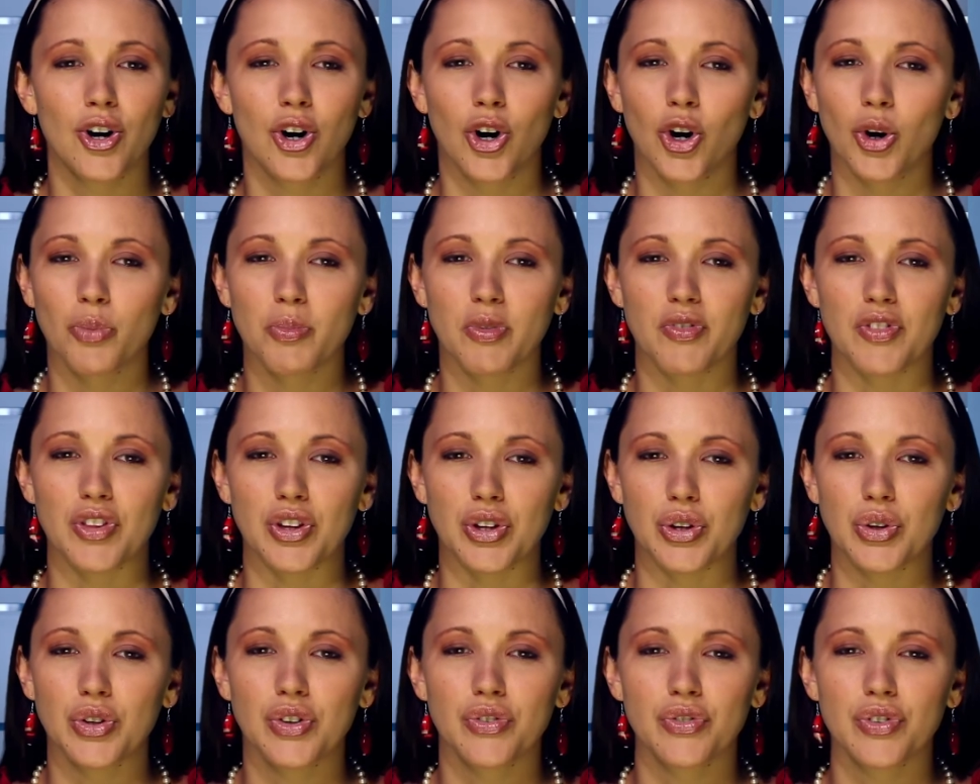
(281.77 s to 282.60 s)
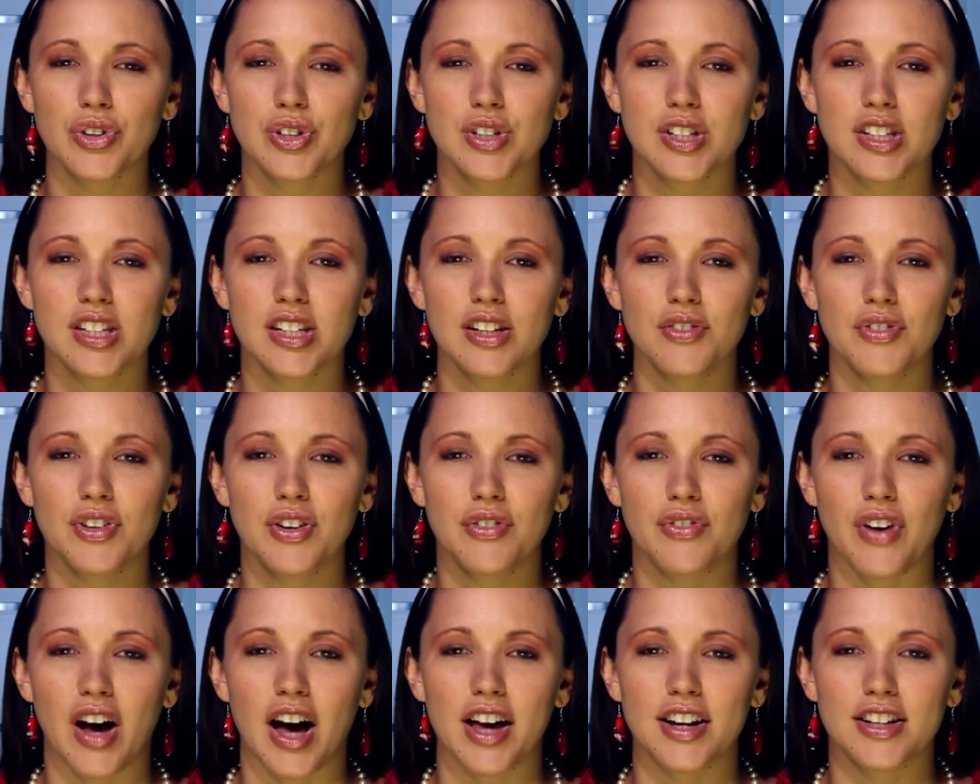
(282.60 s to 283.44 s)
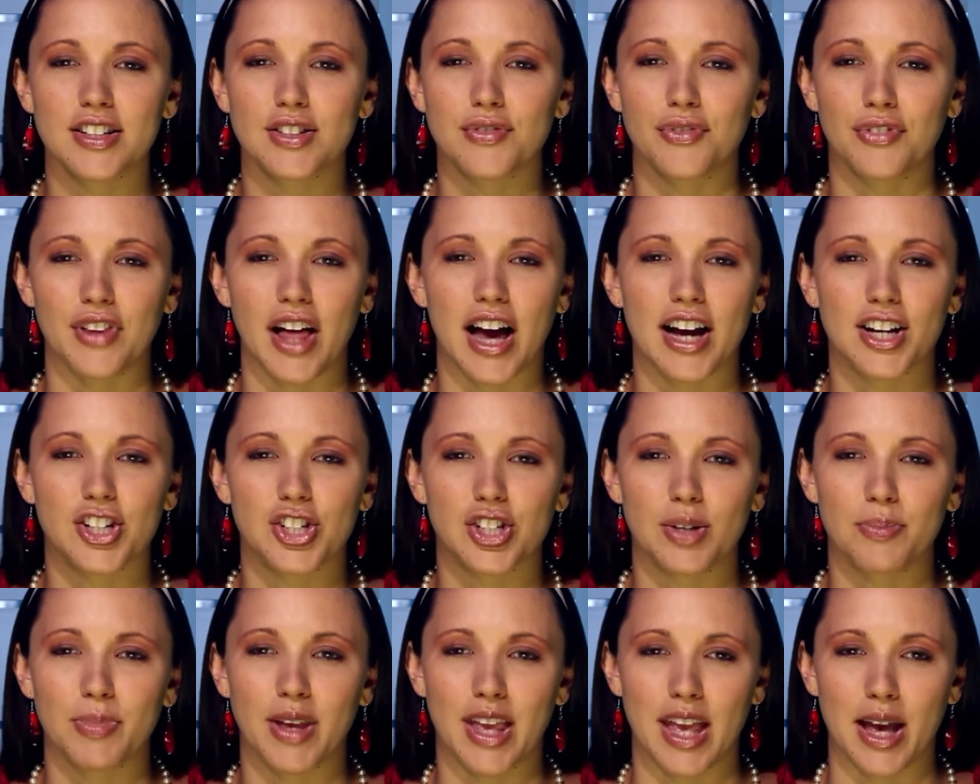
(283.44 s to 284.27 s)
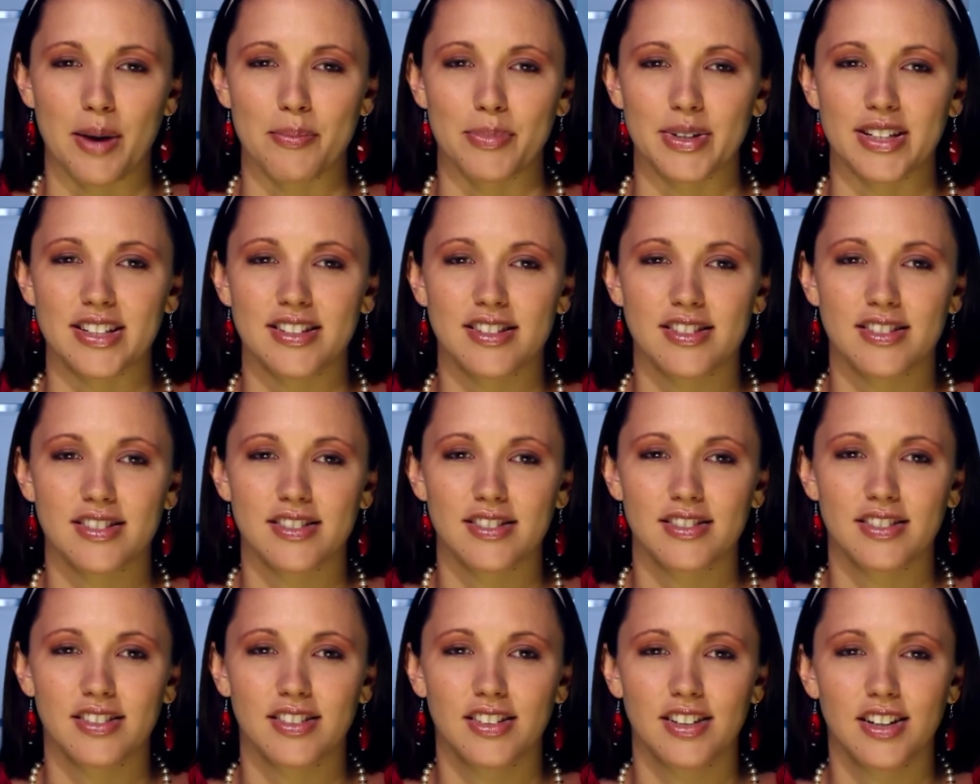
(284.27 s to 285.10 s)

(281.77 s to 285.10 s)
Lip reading: home of the University of Nevada's flagship campus.